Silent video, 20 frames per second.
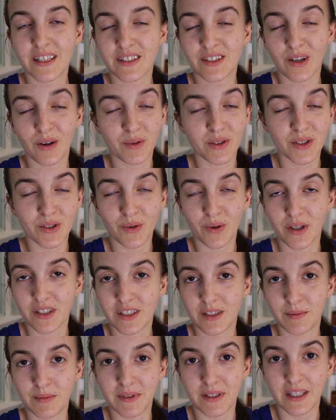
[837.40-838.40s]
is always
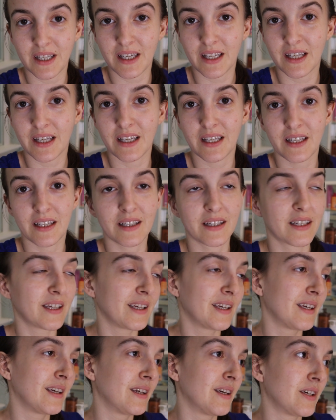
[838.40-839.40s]
going to be king.
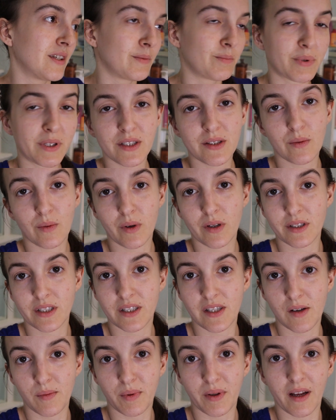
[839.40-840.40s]
Please
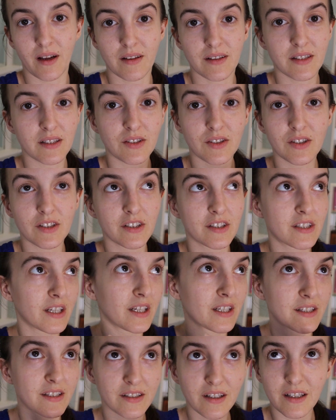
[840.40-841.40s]
quarantine your plants.
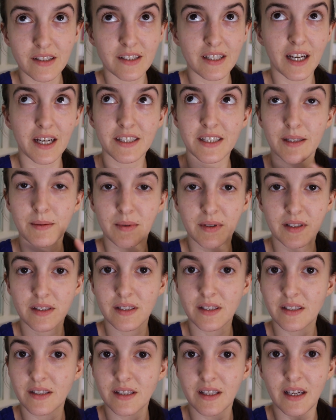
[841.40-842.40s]
It's not sexy, but
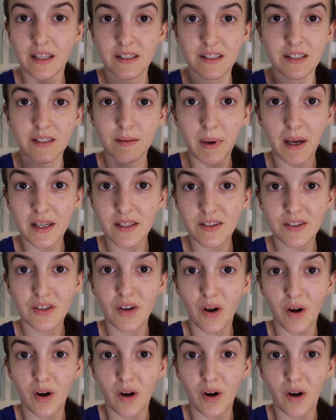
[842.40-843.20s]
it's the best